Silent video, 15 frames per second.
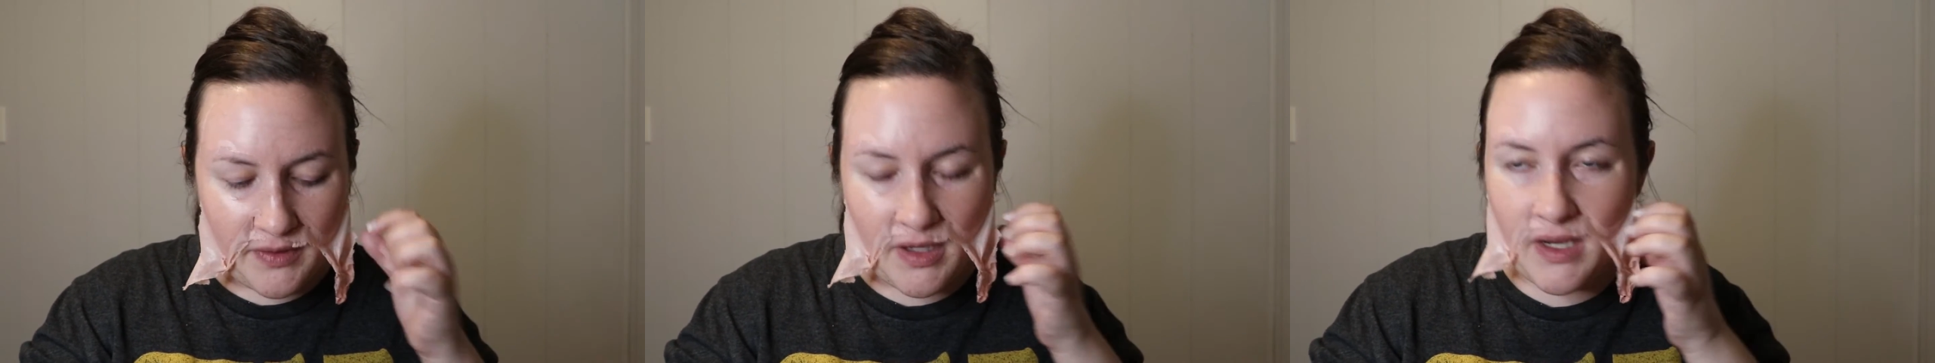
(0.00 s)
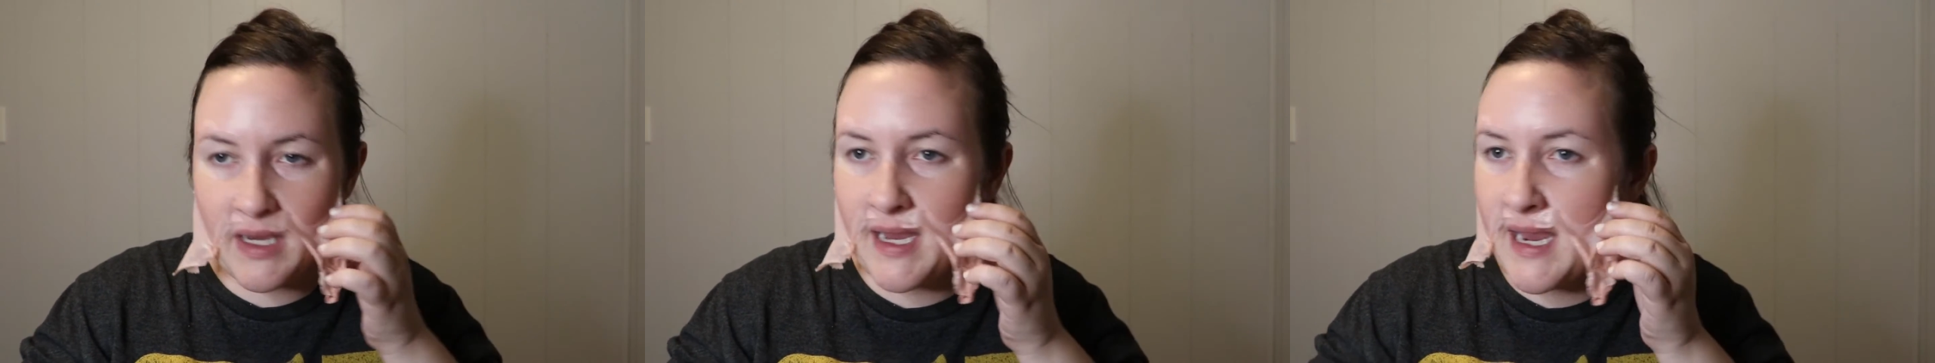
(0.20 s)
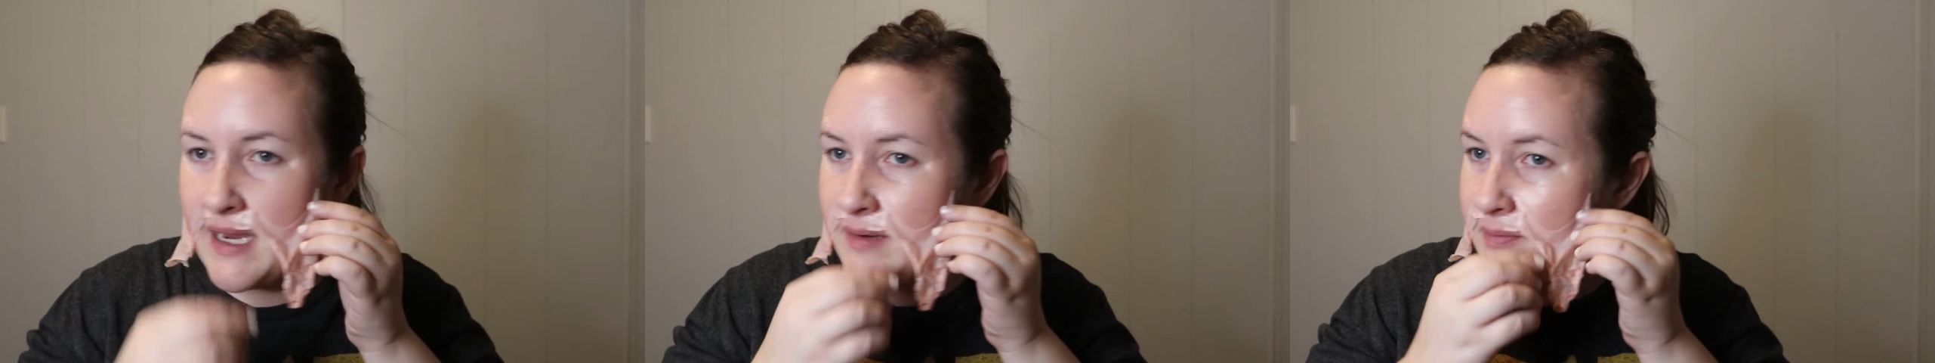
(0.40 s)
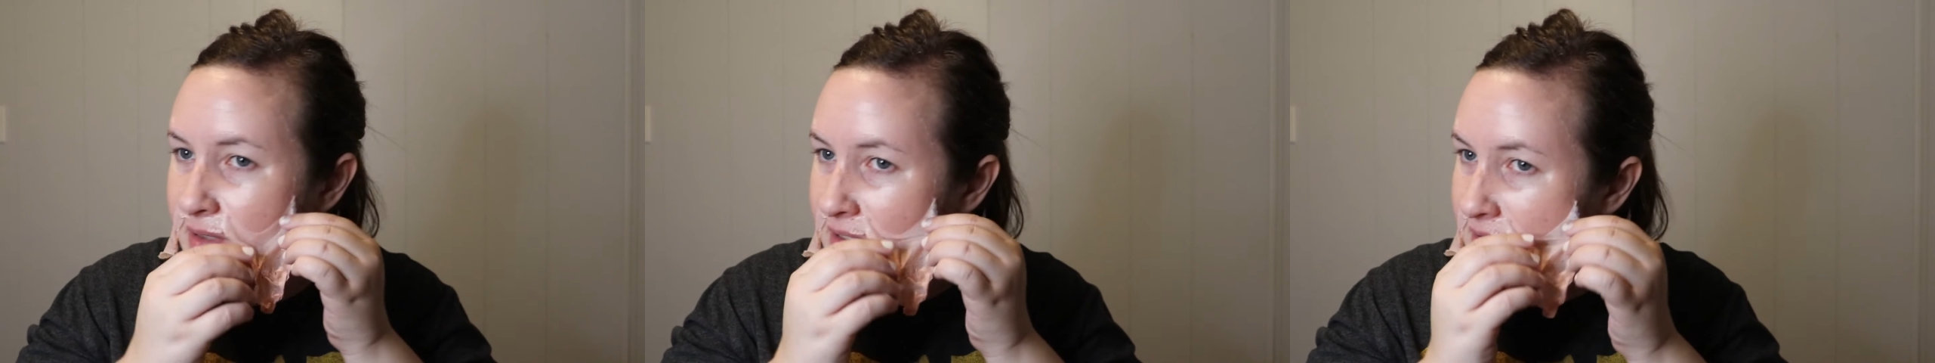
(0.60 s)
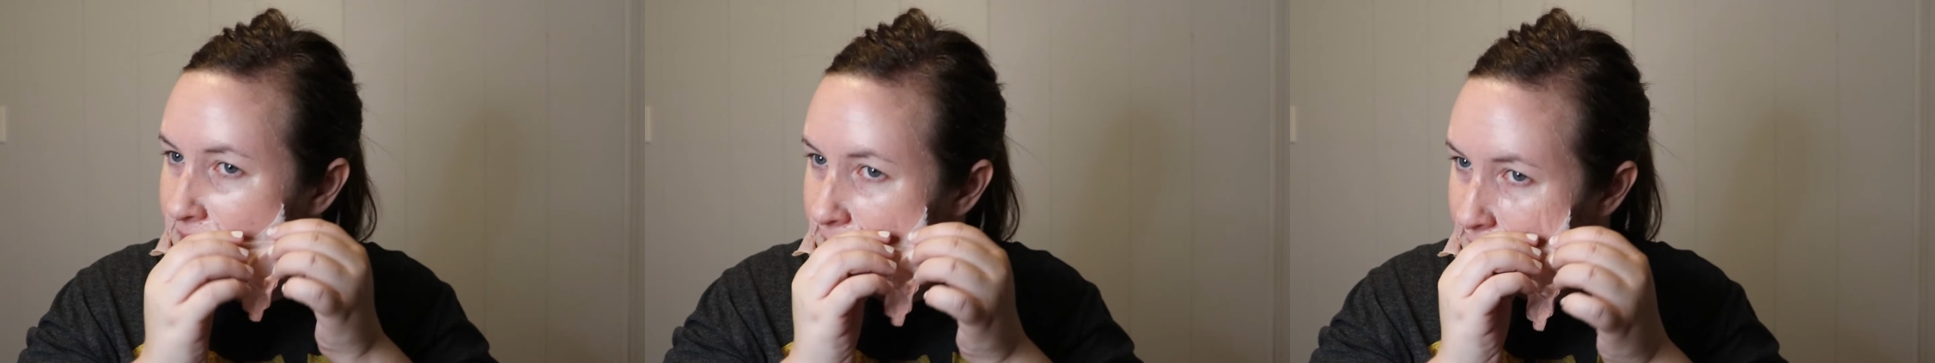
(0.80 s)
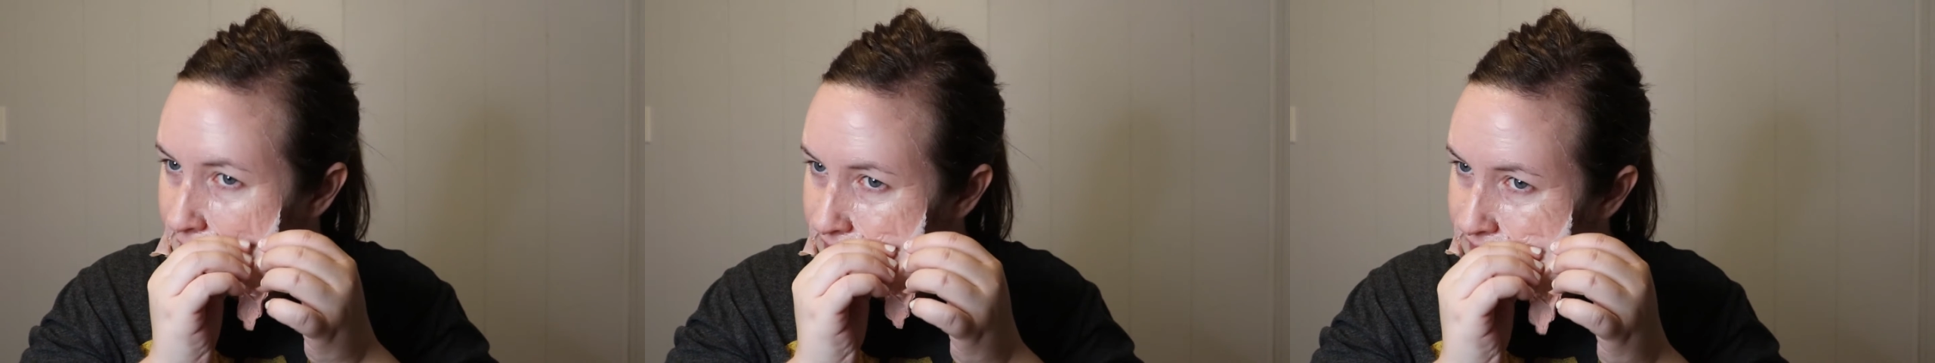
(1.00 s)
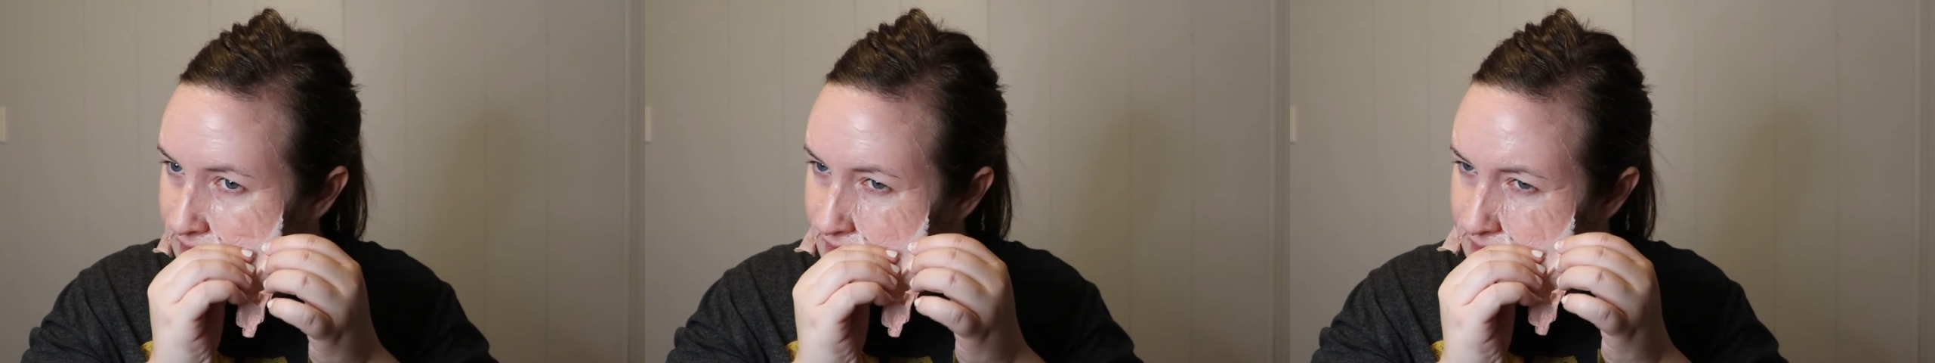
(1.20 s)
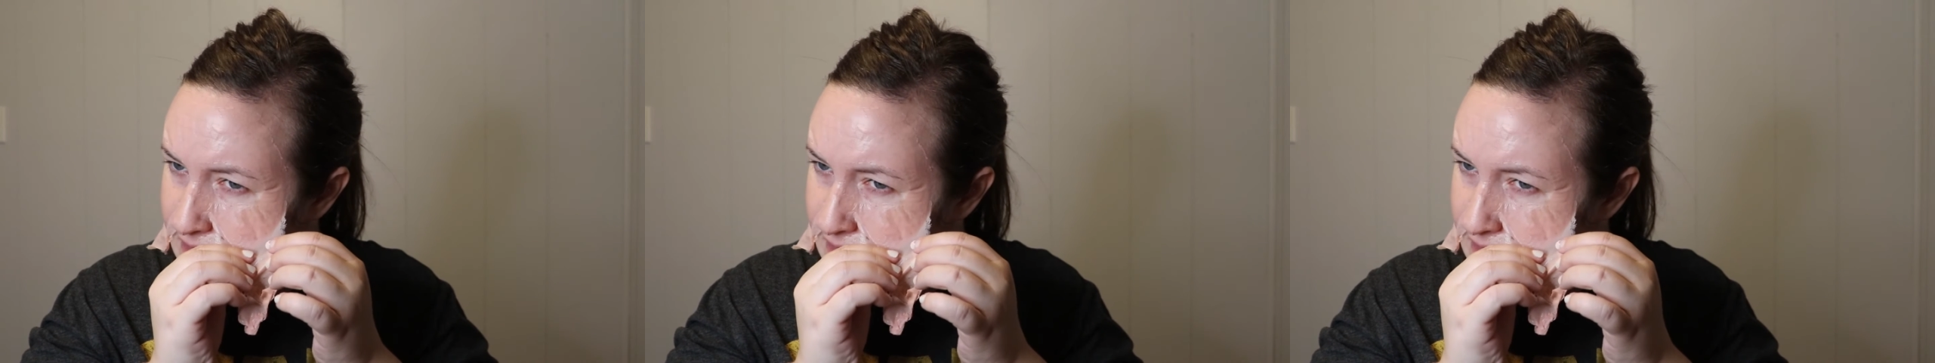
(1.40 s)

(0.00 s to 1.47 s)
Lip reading: I hate peeling them off.